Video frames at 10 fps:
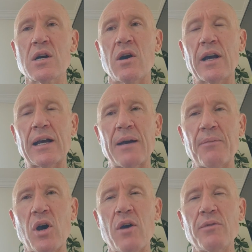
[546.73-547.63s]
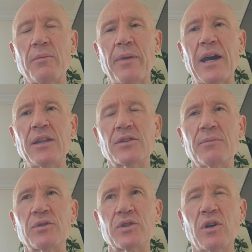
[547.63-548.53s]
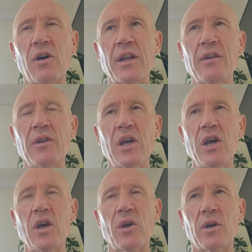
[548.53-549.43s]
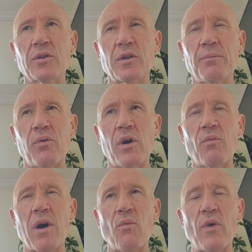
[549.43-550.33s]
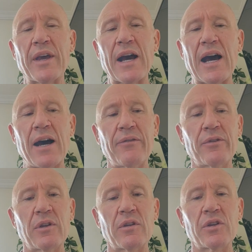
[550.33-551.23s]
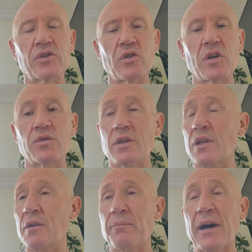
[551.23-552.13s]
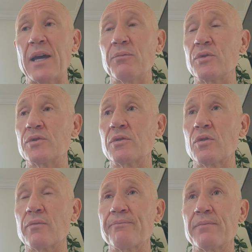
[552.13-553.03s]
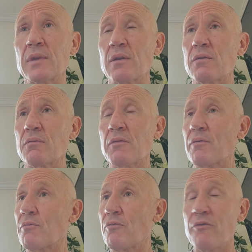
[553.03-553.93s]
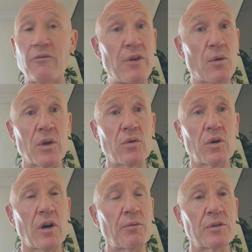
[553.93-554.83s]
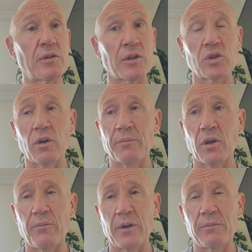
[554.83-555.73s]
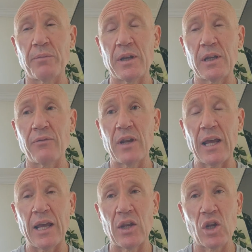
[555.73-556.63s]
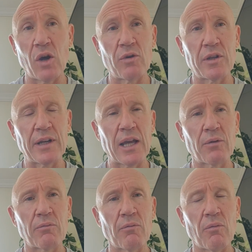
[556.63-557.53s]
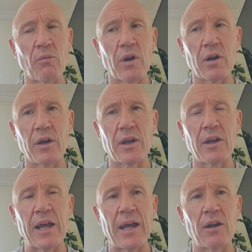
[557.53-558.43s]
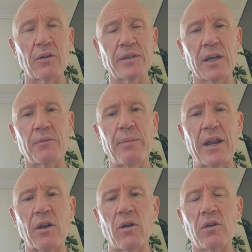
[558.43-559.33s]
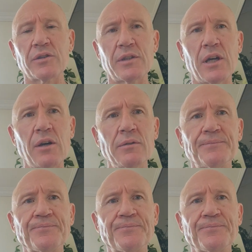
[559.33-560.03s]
I come home, the pain subsided. Got to the point 1 week after the surgery that the pain was very good. I stopped. I'd been given endone to take when I needed it, and I was taking Panadol Osteo.